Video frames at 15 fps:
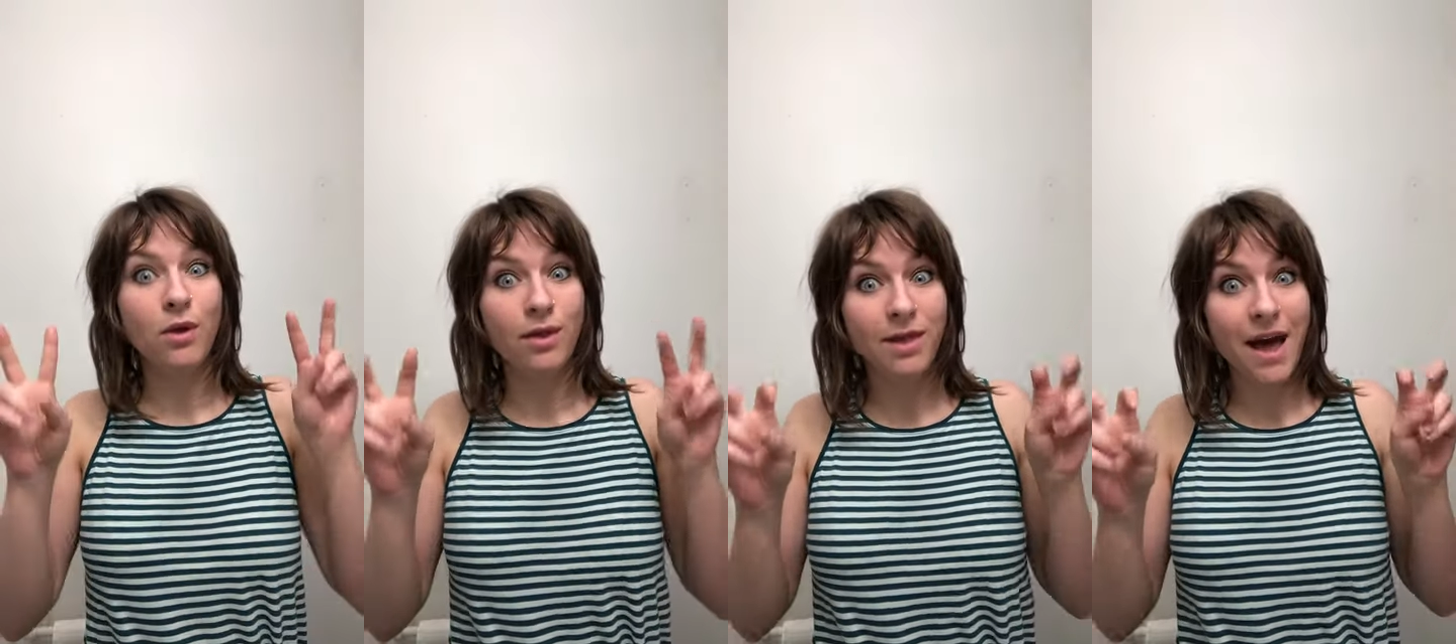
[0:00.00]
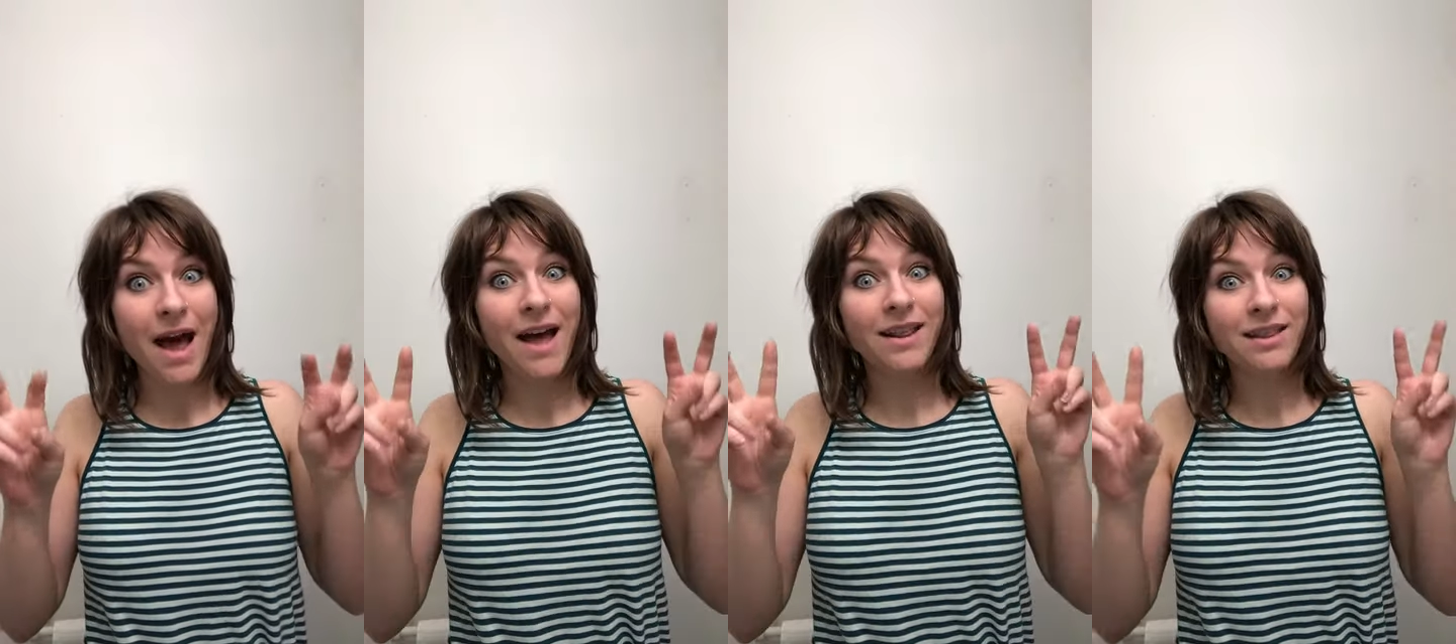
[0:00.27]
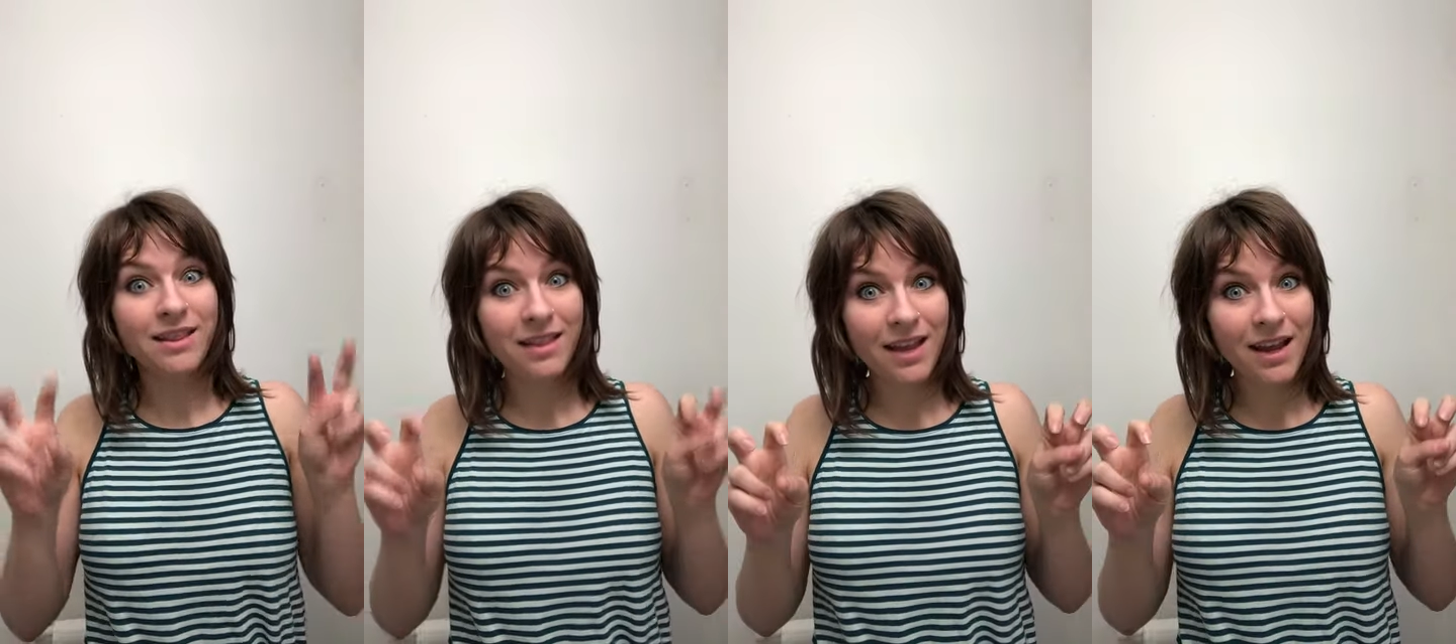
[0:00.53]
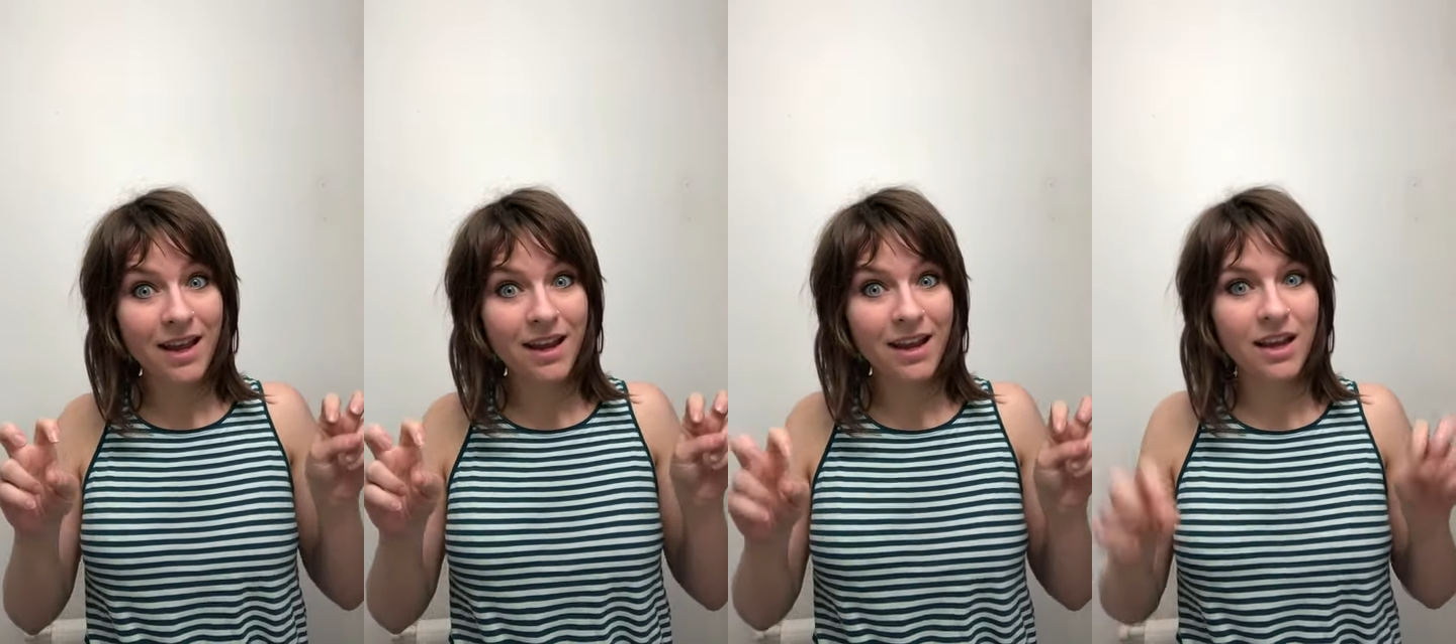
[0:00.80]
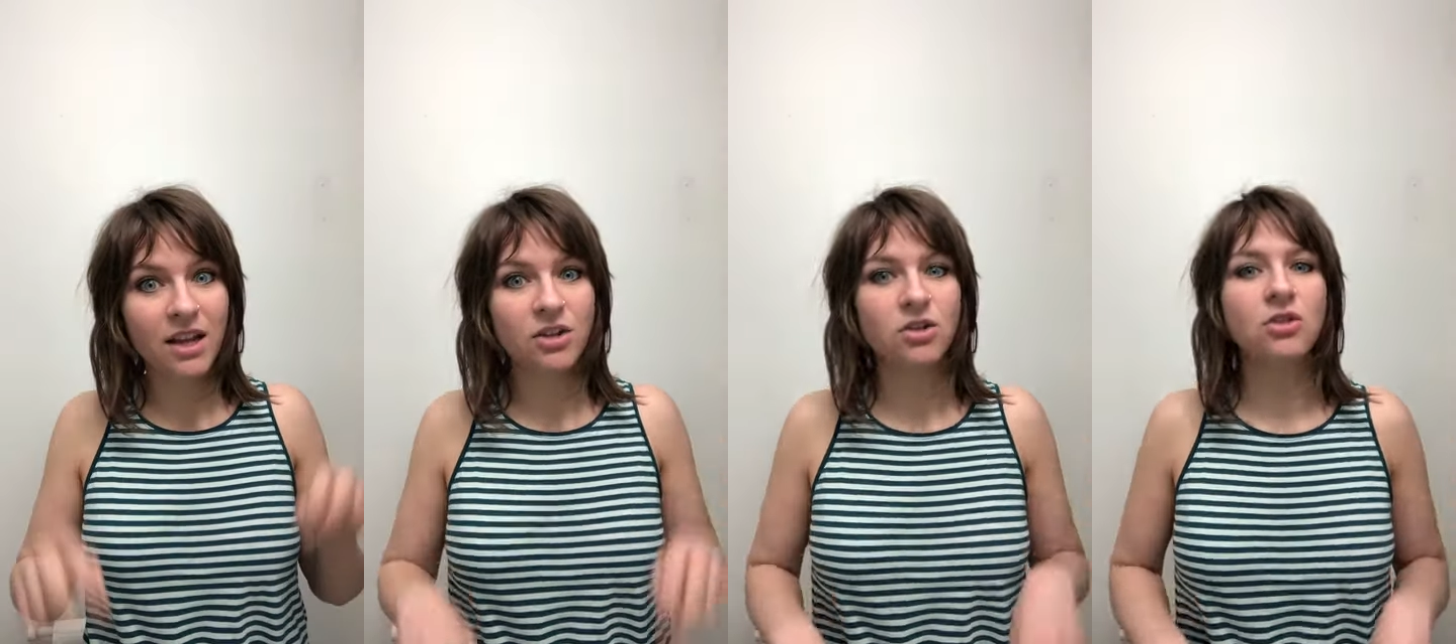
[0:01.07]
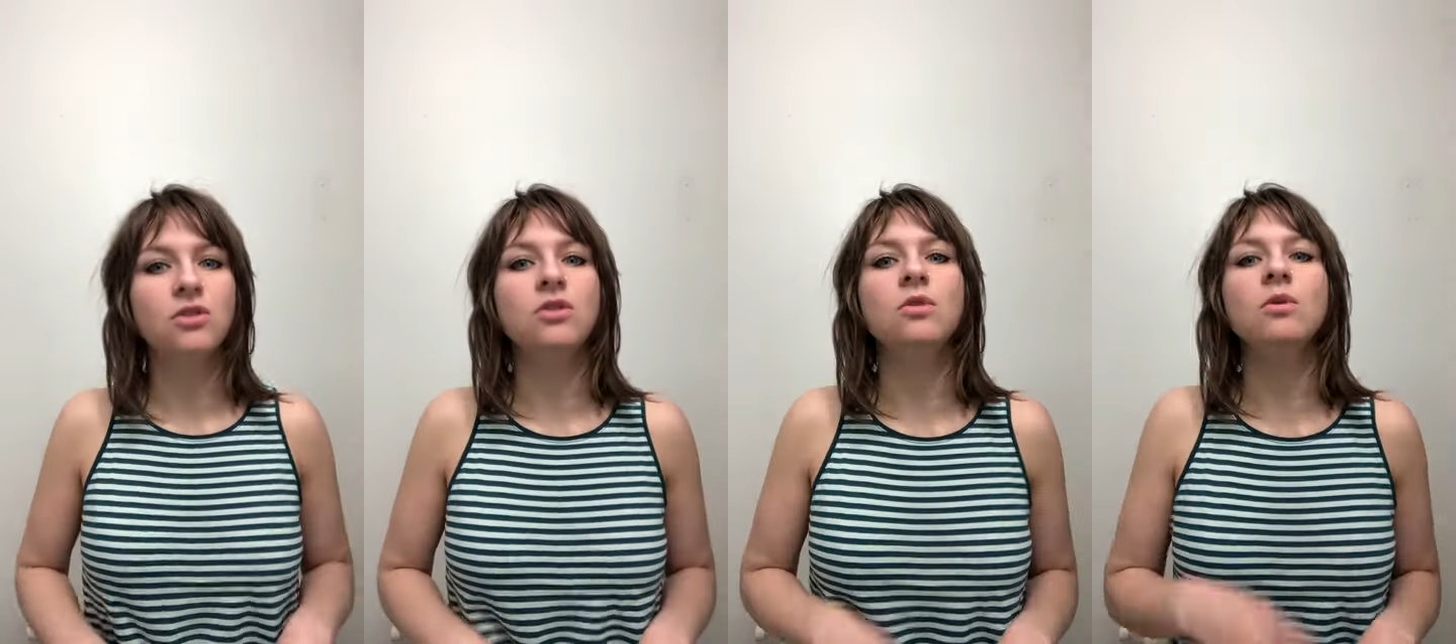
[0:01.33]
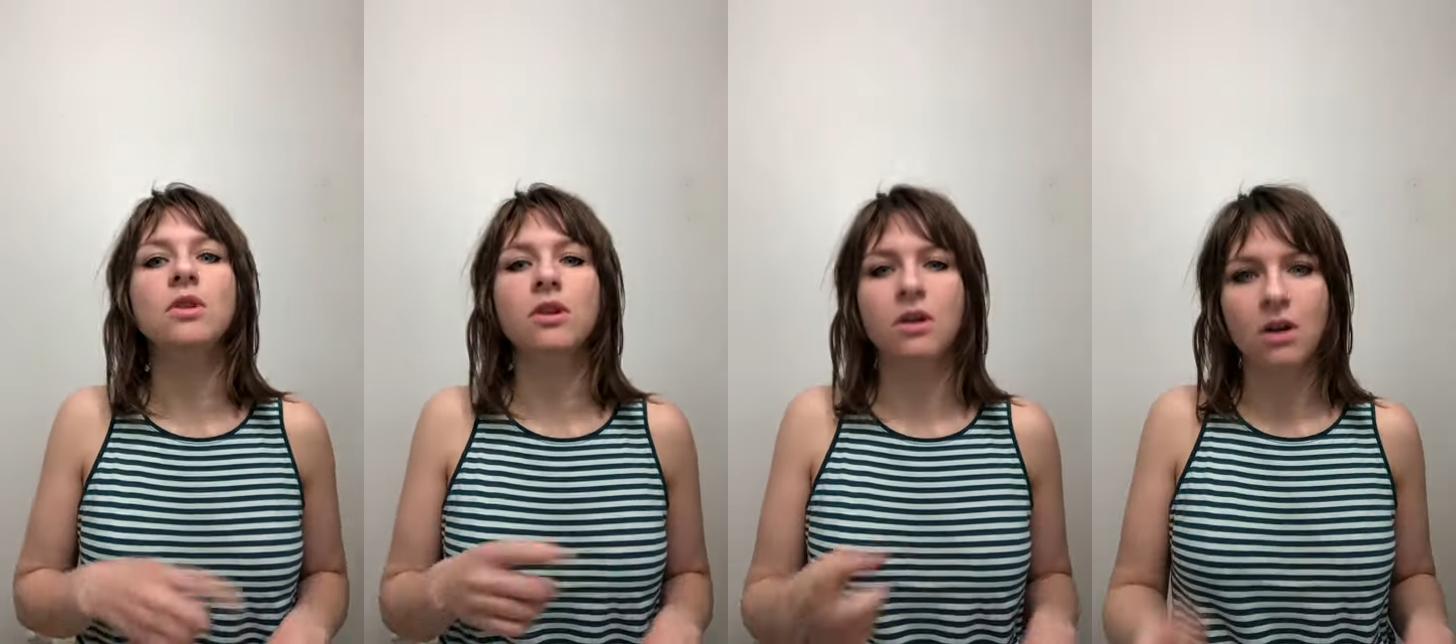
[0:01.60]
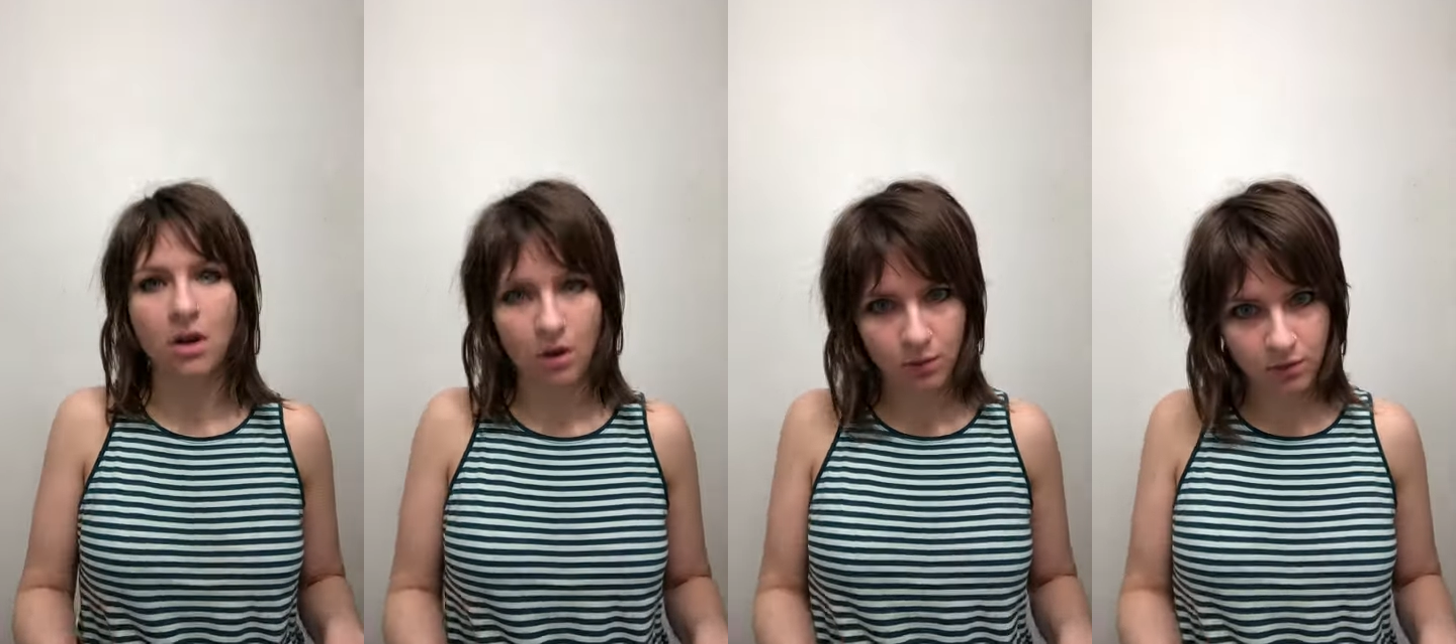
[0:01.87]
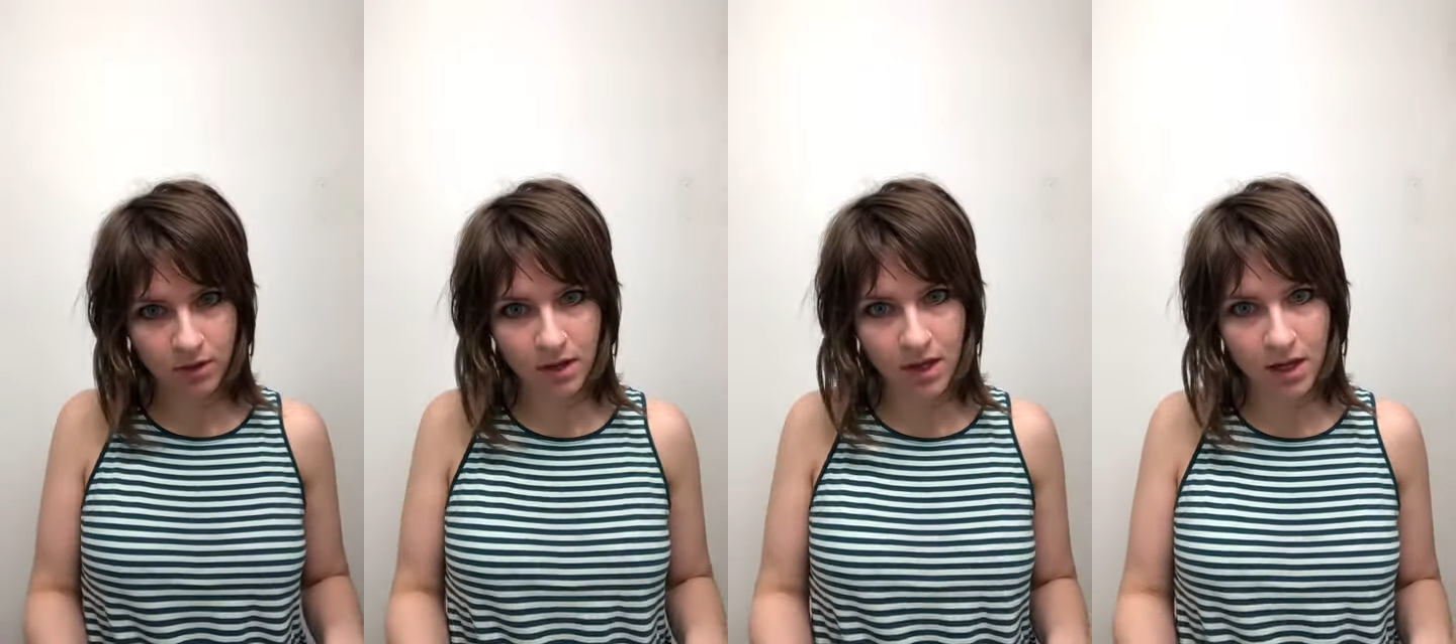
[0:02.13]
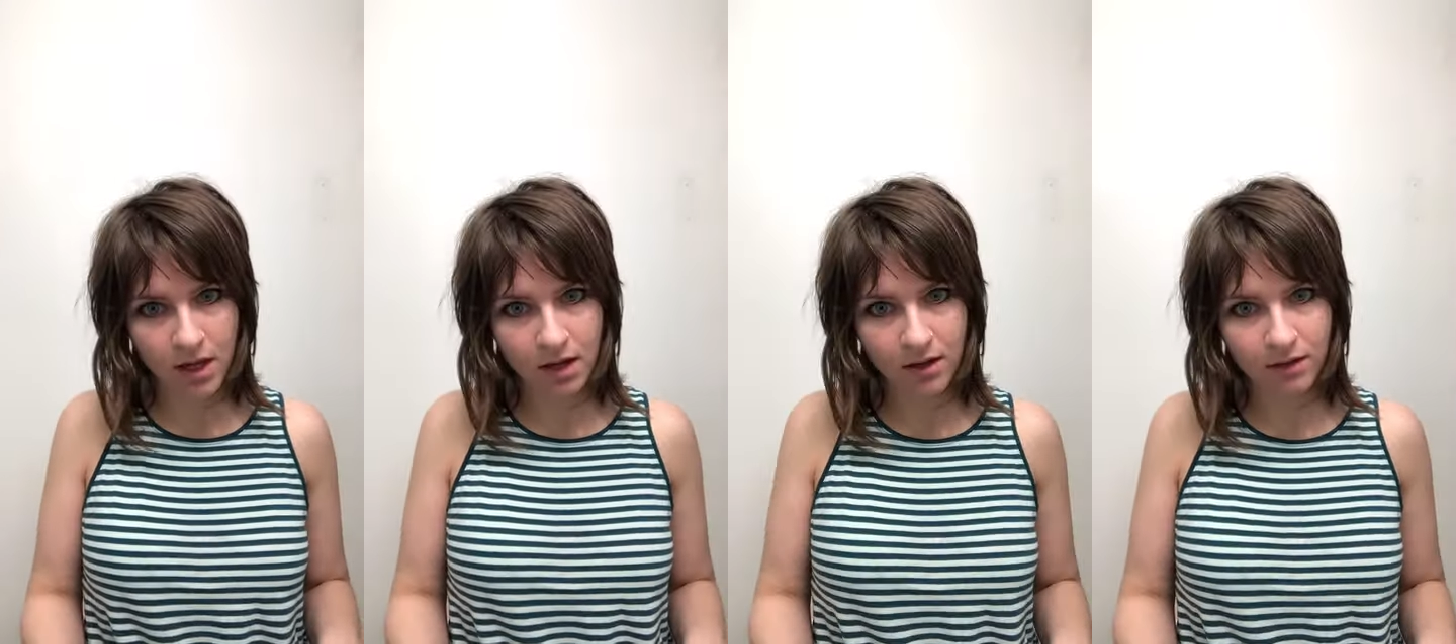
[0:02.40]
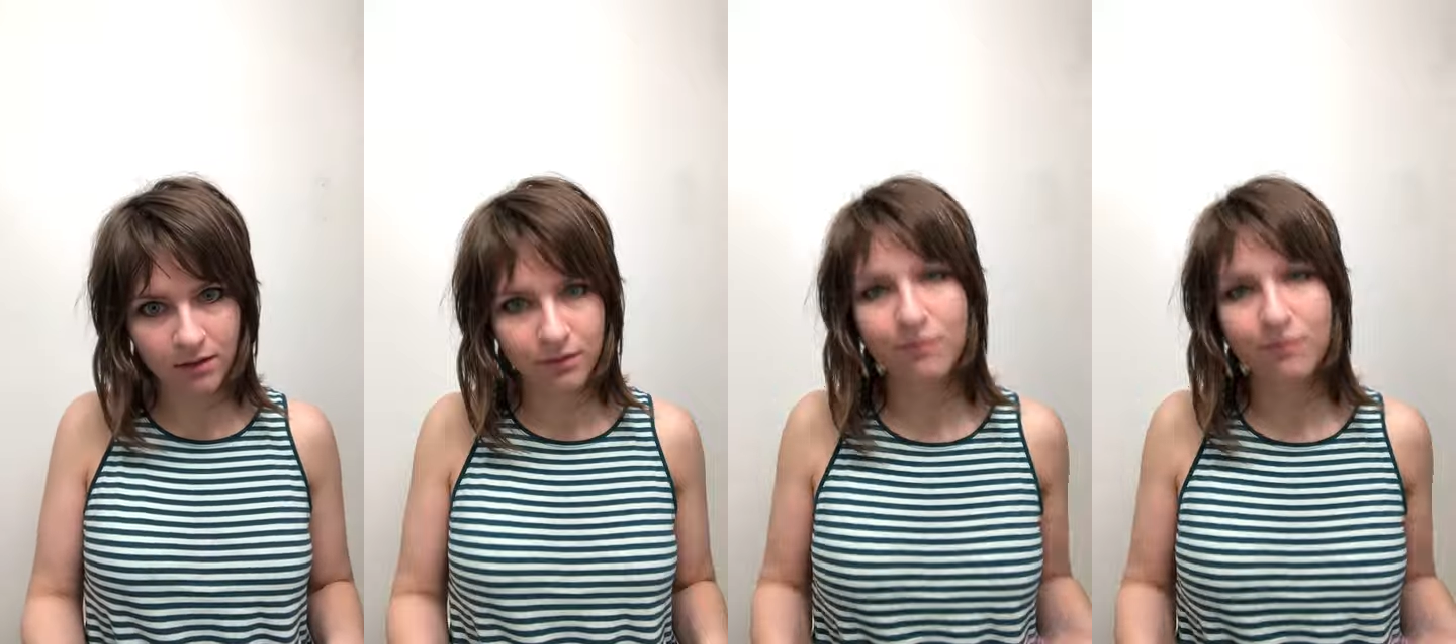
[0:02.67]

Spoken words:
that thing and just do your own thing